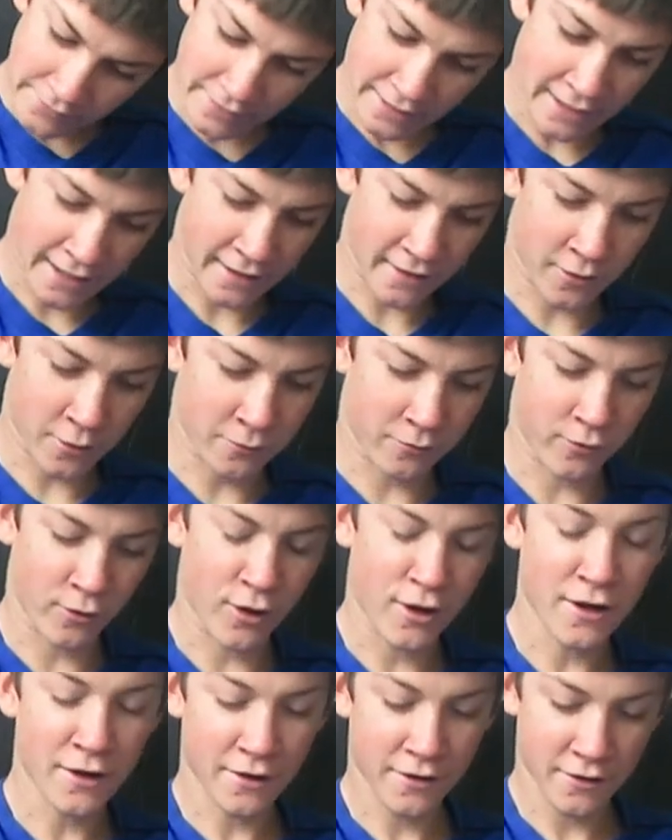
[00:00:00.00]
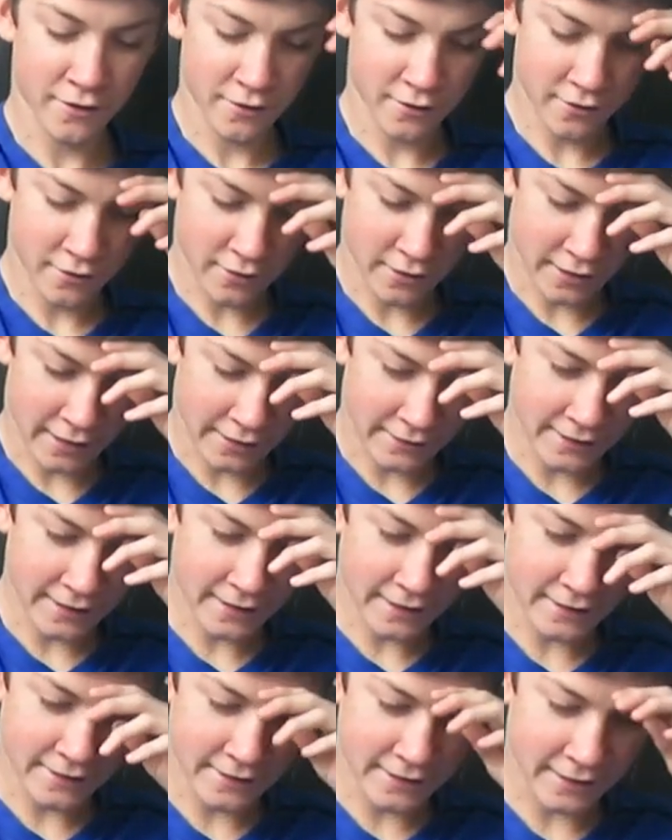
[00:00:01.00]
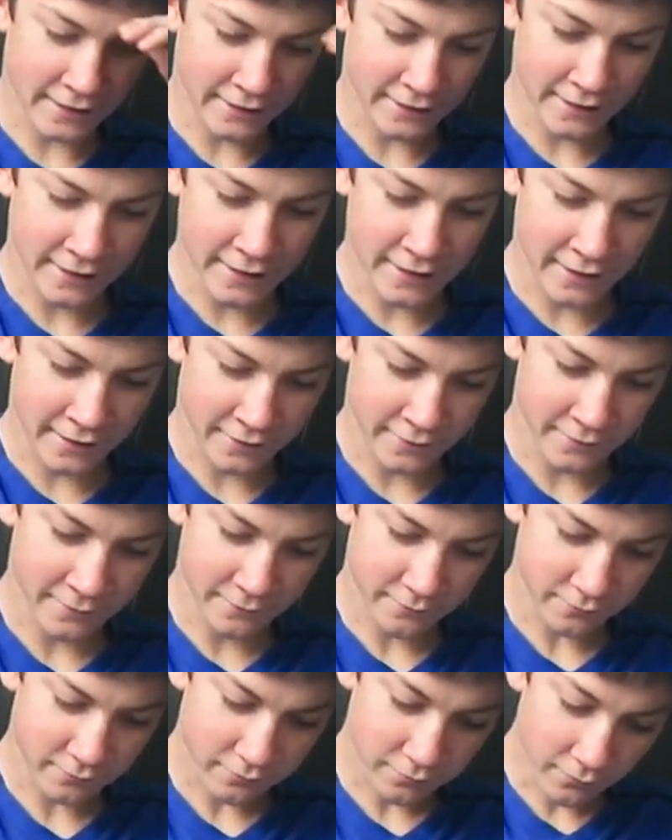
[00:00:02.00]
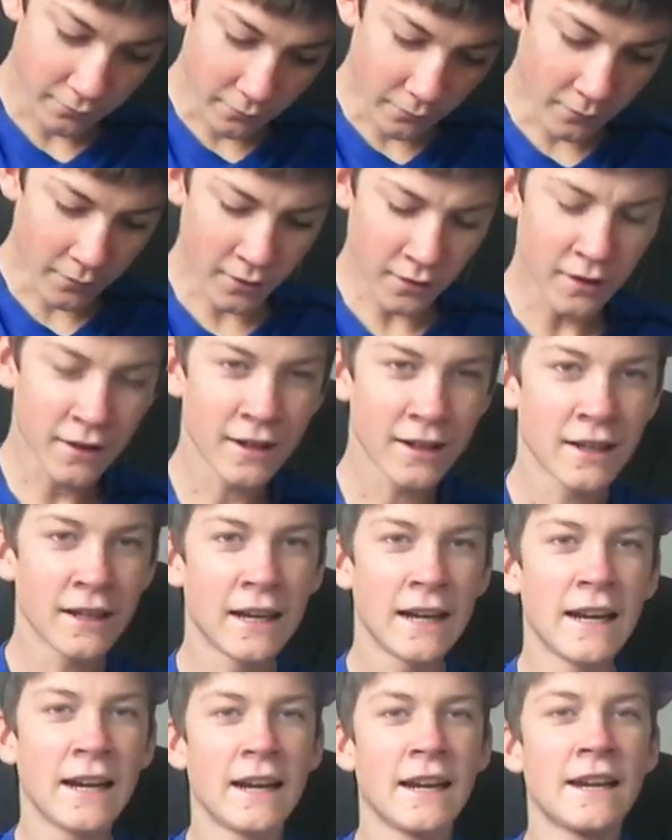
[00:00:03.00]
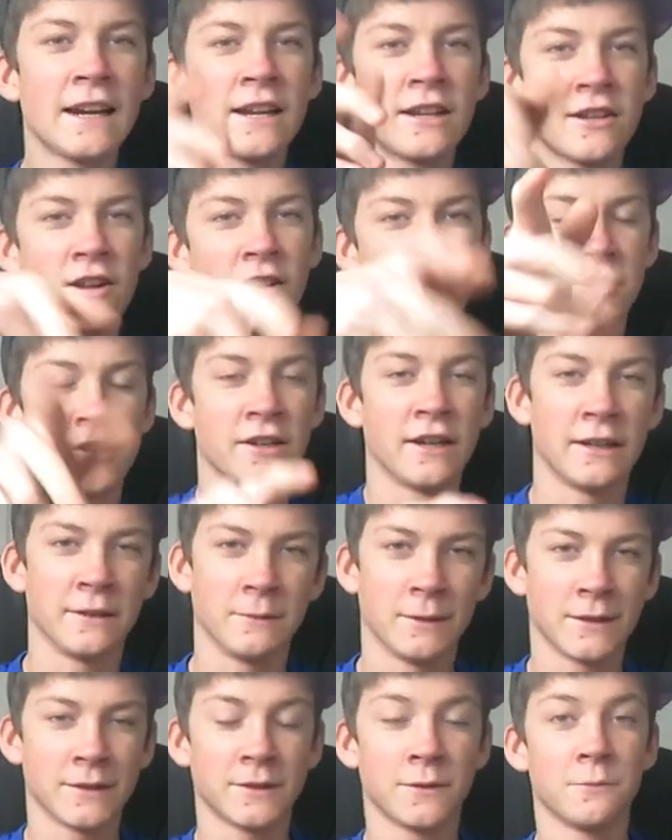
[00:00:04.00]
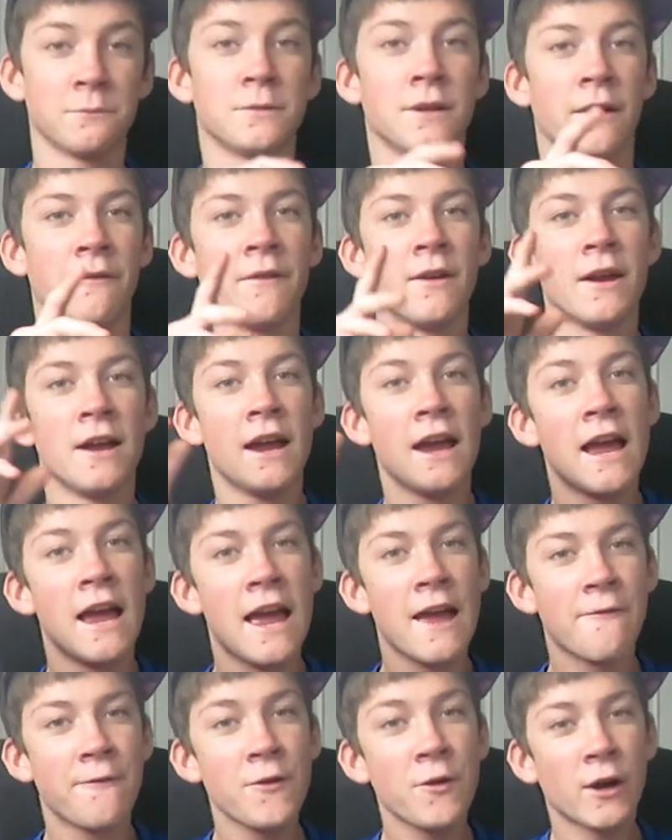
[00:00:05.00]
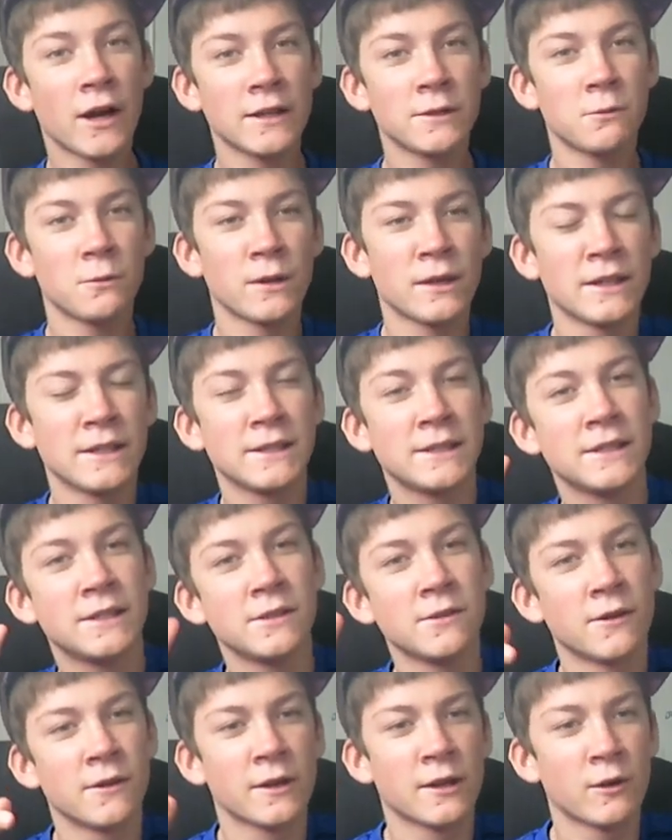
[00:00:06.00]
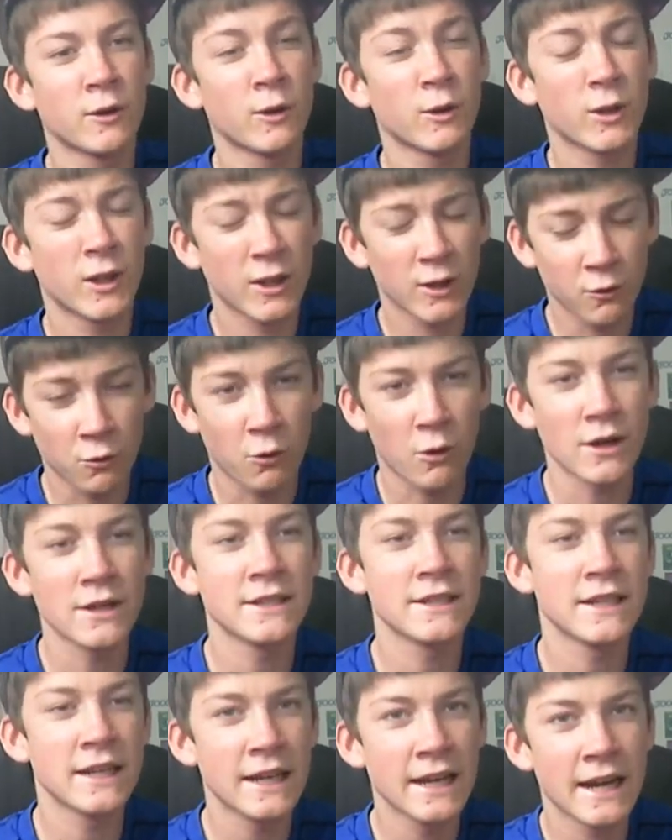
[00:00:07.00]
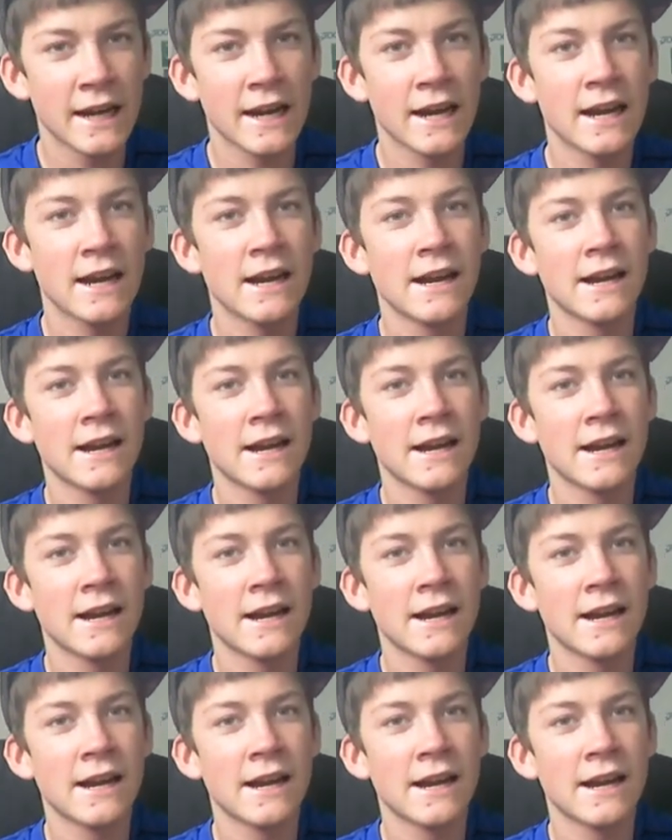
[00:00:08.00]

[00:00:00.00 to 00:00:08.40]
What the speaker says: Yeah, hopefully. I think that's it, yeah. And I need to talk to you guys about some stuff. If you guys want to do a question